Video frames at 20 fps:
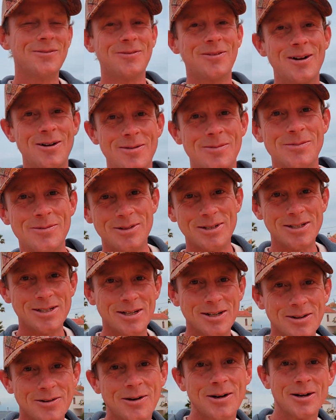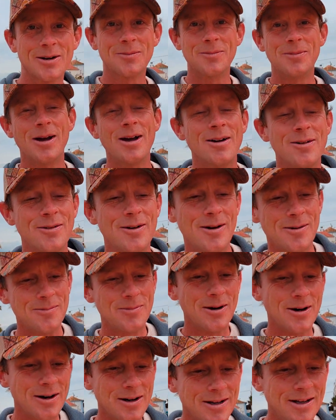film just a quick bit of it,
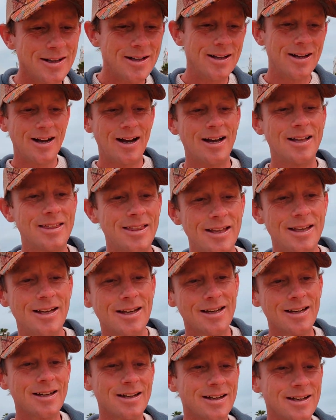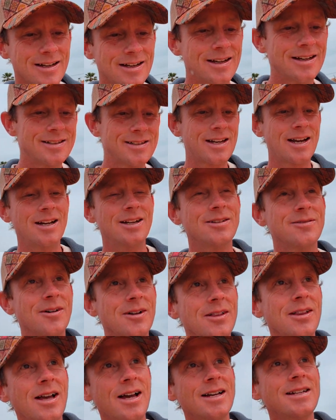but I think it's kind of
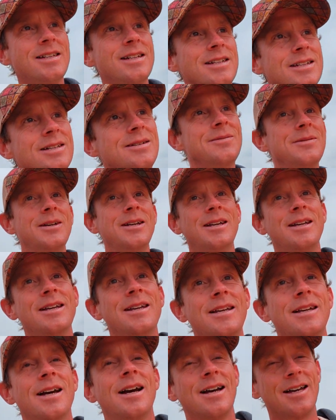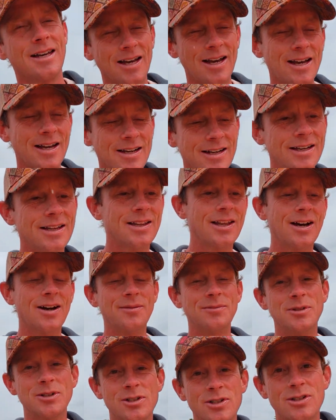a lesson to me again that
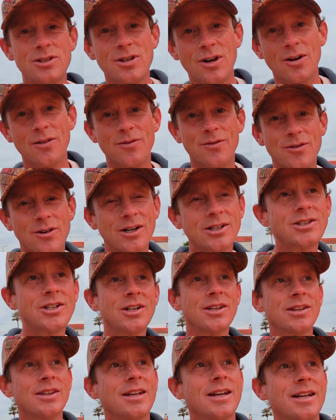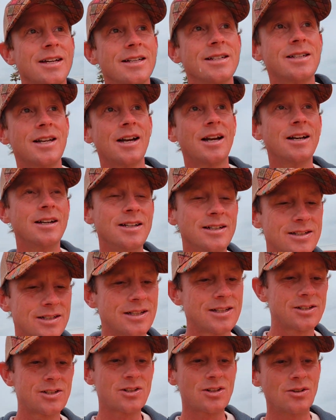I'm just sort of rushing things and I need
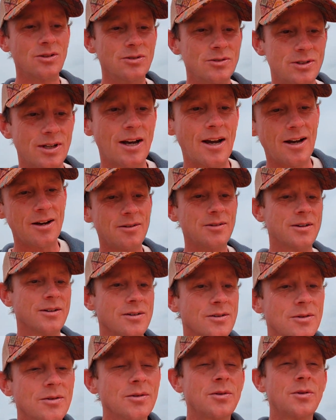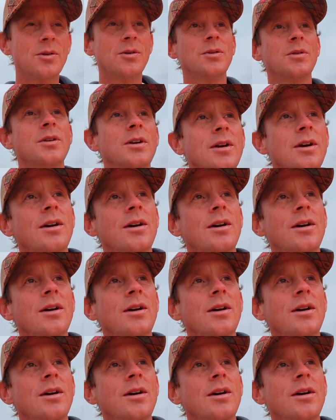to slow down and go through